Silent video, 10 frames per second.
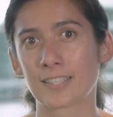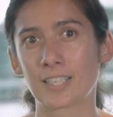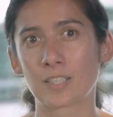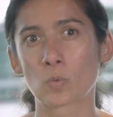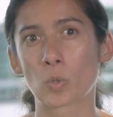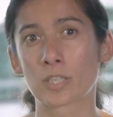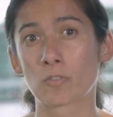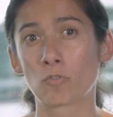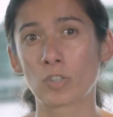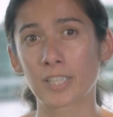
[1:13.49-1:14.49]
that has worked
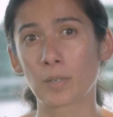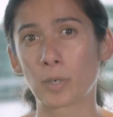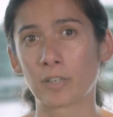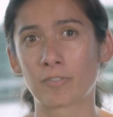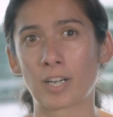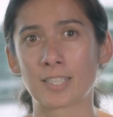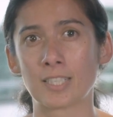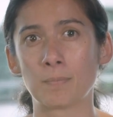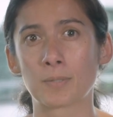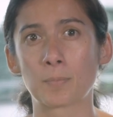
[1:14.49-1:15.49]
really well for our
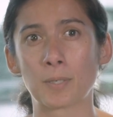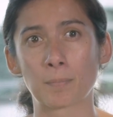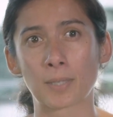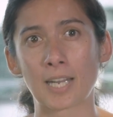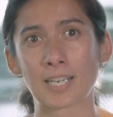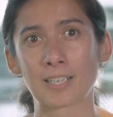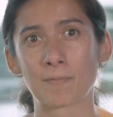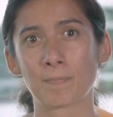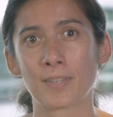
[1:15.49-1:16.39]
team's sprint planning.